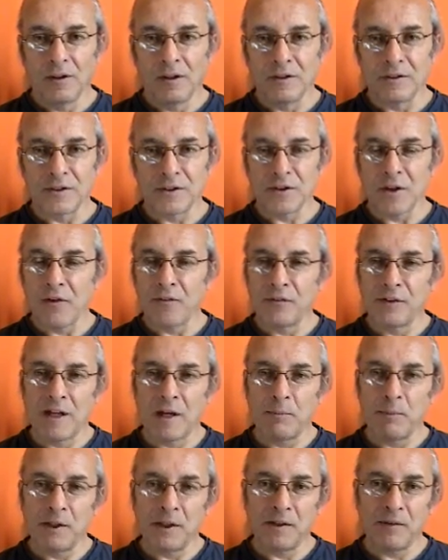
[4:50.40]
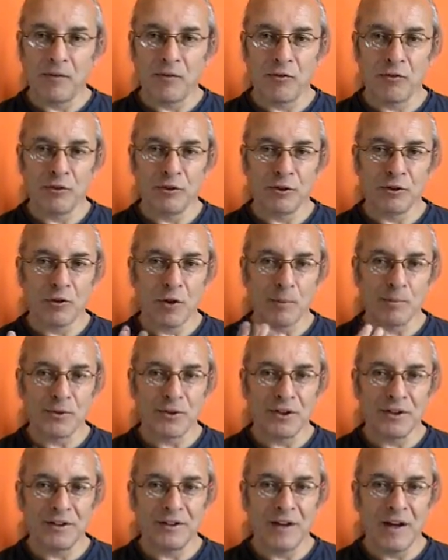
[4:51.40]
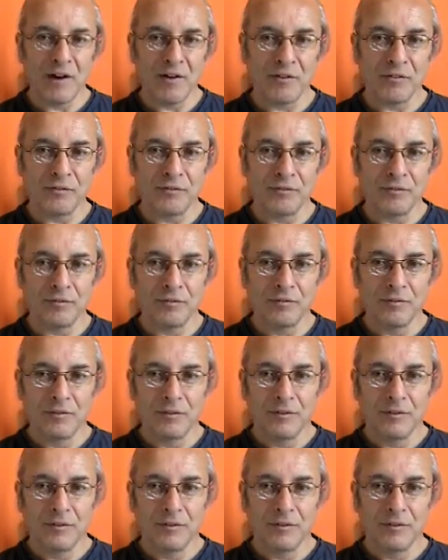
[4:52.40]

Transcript: It's stuff coming in through your optic nerve.